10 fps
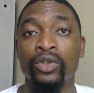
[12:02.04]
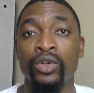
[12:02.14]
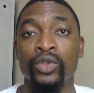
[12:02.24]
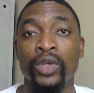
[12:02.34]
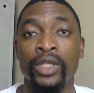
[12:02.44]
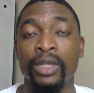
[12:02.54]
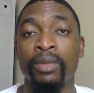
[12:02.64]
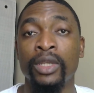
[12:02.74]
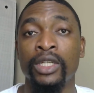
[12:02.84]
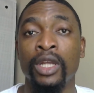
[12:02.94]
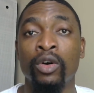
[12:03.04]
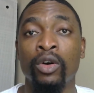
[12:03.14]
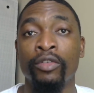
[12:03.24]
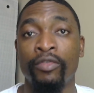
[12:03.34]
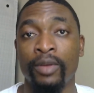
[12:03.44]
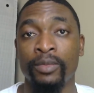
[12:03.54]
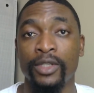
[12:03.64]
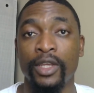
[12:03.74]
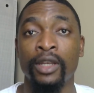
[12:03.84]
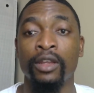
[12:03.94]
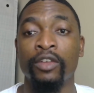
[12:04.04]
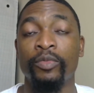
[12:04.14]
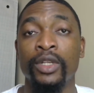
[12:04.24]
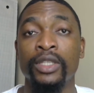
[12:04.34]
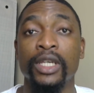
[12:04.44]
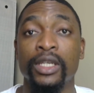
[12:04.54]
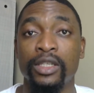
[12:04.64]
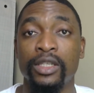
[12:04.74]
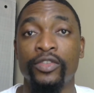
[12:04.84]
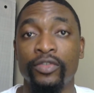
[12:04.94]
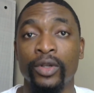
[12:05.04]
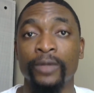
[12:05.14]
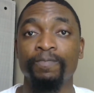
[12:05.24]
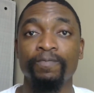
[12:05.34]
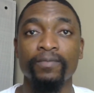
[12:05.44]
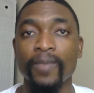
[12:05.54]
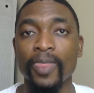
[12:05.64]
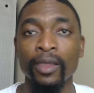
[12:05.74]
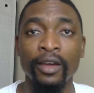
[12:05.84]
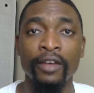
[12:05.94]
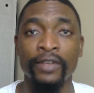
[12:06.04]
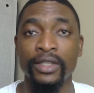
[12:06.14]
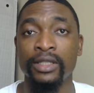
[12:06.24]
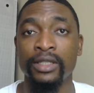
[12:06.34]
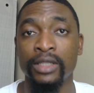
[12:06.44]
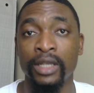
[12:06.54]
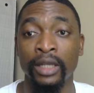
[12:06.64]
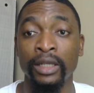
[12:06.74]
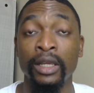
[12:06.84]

on to establish their own firms, and they've been successful ever since then.